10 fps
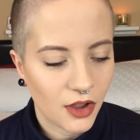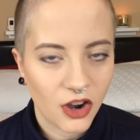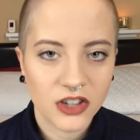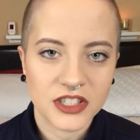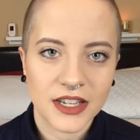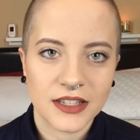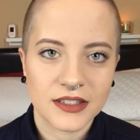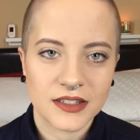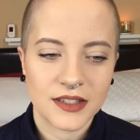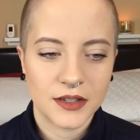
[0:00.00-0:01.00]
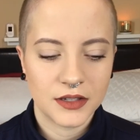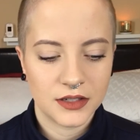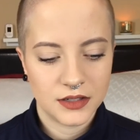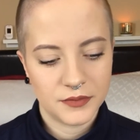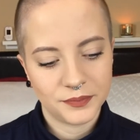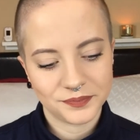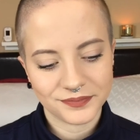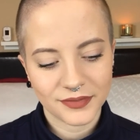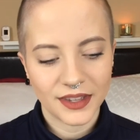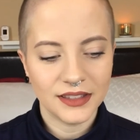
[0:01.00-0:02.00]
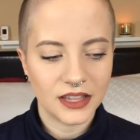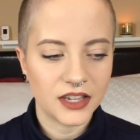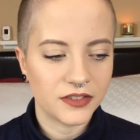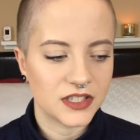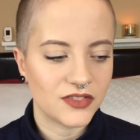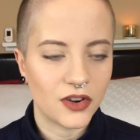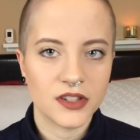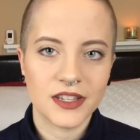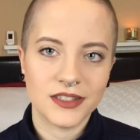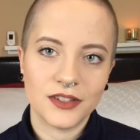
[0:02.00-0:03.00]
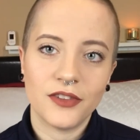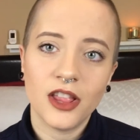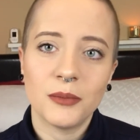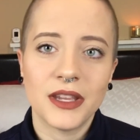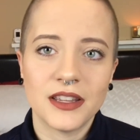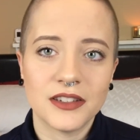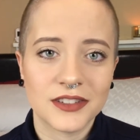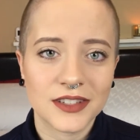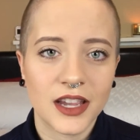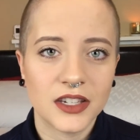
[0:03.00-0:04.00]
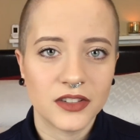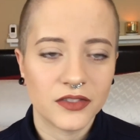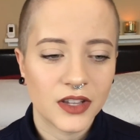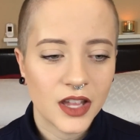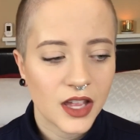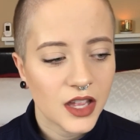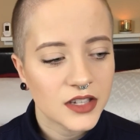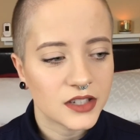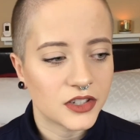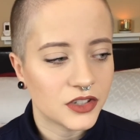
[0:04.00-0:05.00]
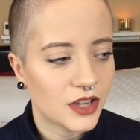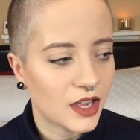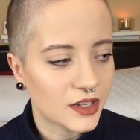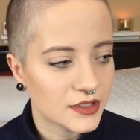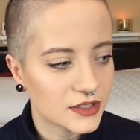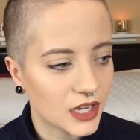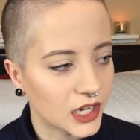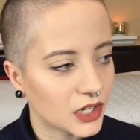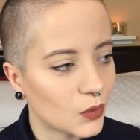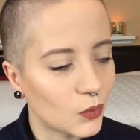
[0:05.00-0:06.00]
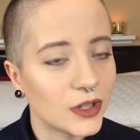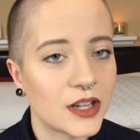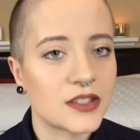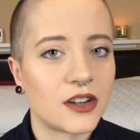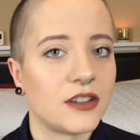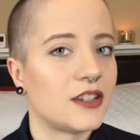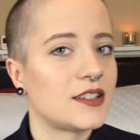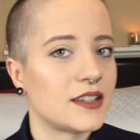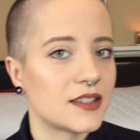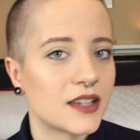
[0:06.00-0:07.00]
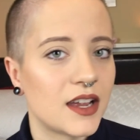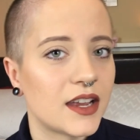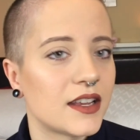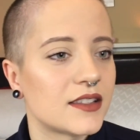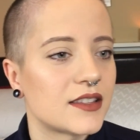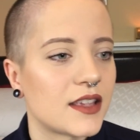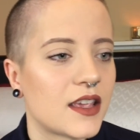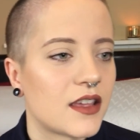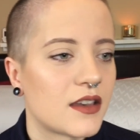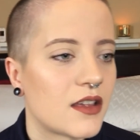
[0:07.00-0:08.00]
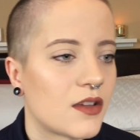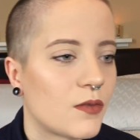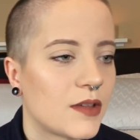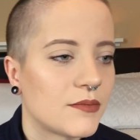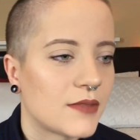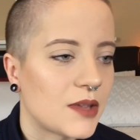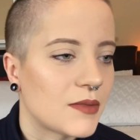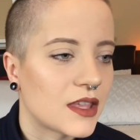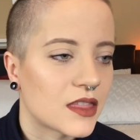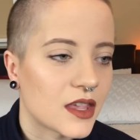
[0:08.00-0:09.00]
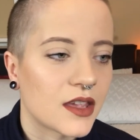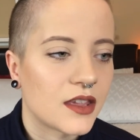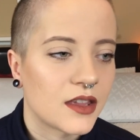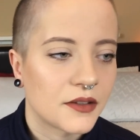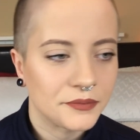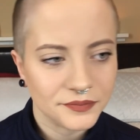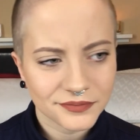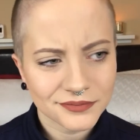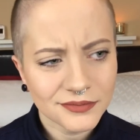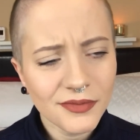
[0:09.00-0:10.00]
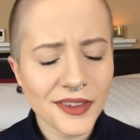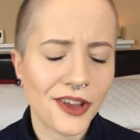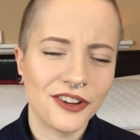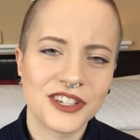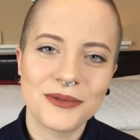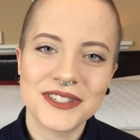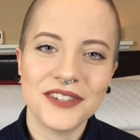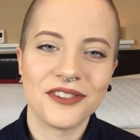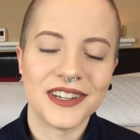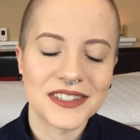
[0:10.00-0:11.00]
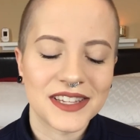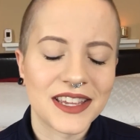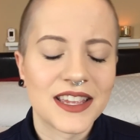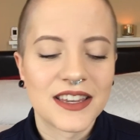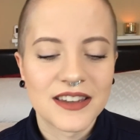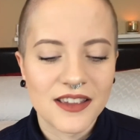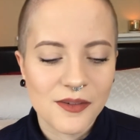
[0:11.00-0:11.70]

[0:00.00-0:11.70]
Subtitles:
RJ's life as far as his development, and just kind of tell you guys like when I started to see signs and what made me think RJ was different. And